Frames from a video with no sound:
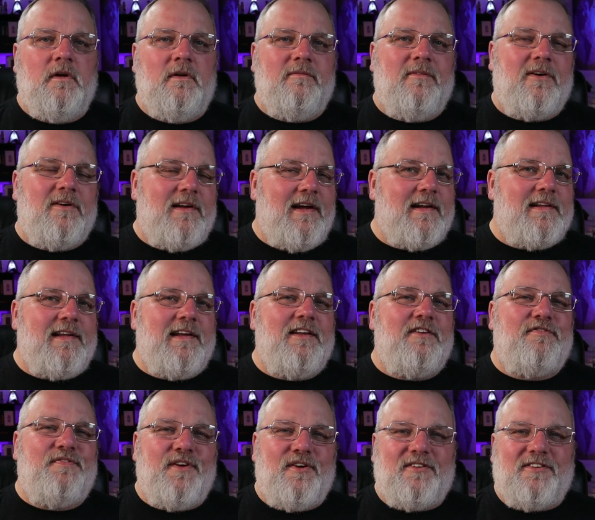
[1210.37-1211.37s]
More like
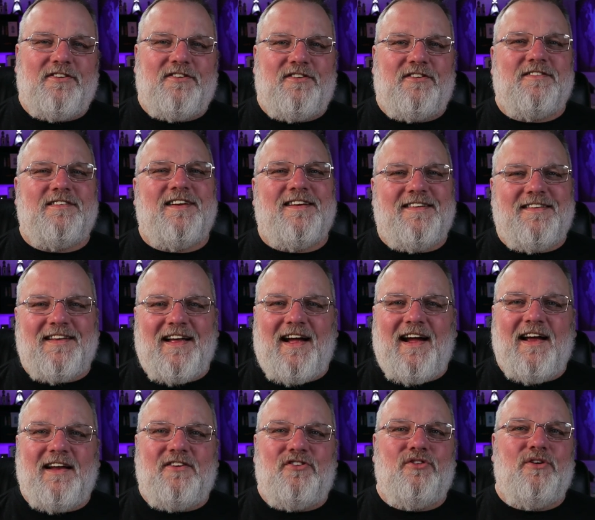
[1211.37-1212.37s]
these filters are
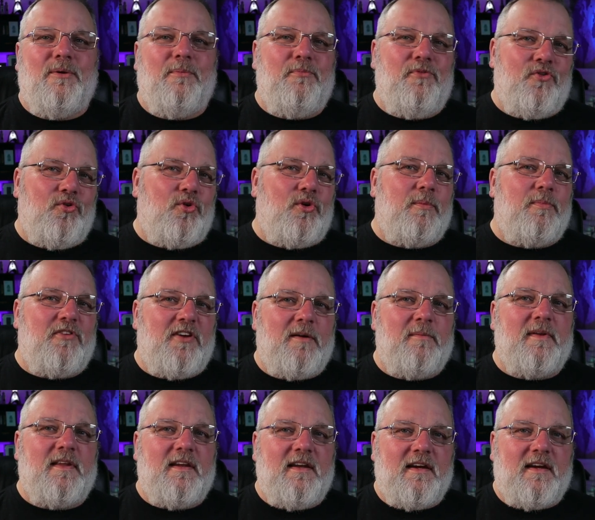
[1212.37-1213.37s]
designed to absorb
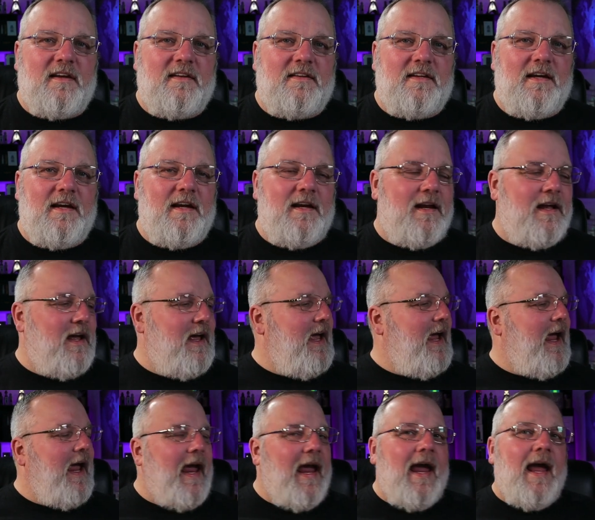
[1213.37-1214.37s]
some of the nicotine
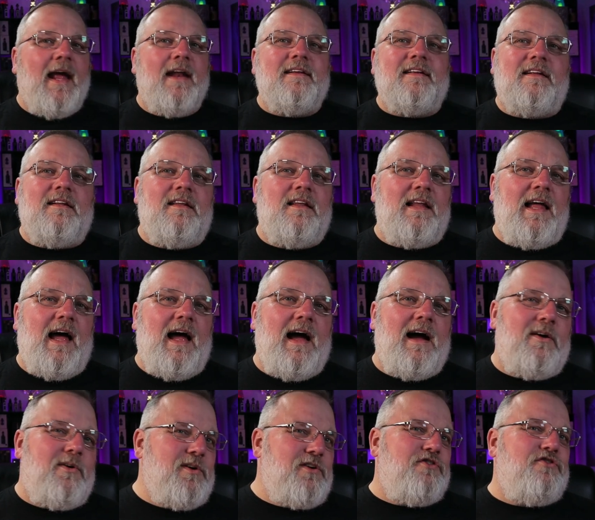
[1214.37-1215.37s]
and
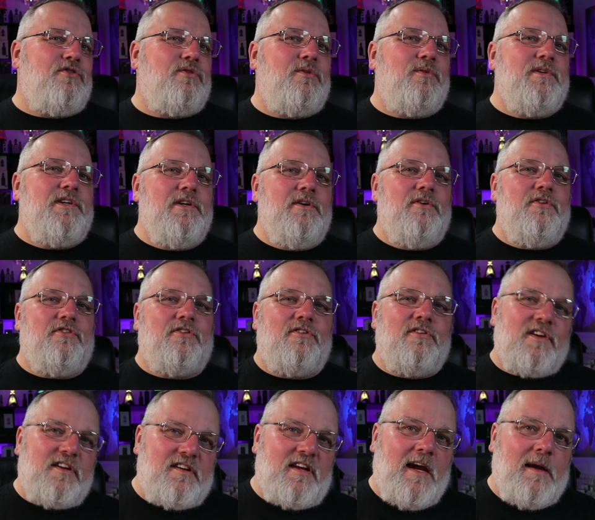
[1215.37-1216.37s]
allow a Juul
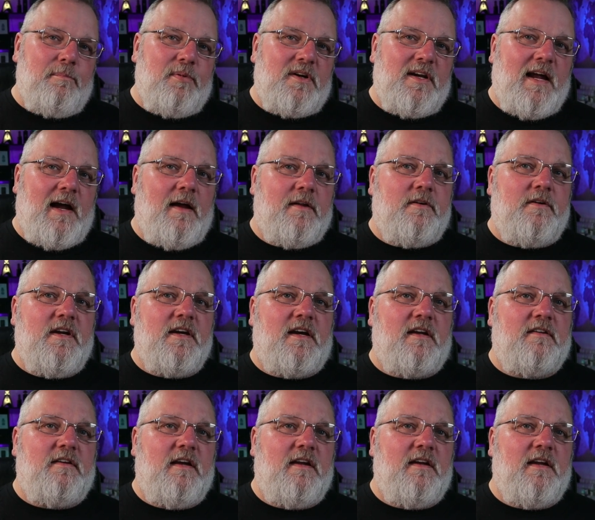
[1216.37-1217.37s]
user to taper down their
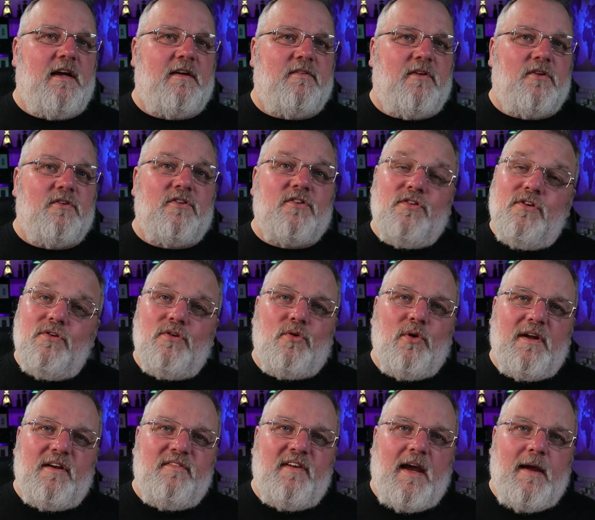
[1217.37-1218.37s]
nicotine levels to
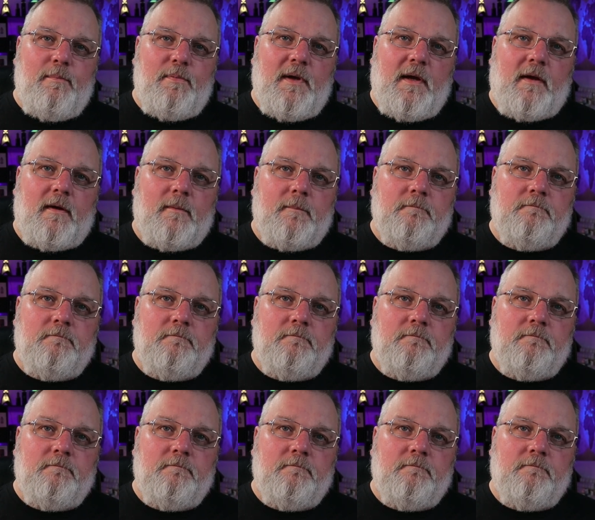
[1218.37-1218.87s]
quit vaping.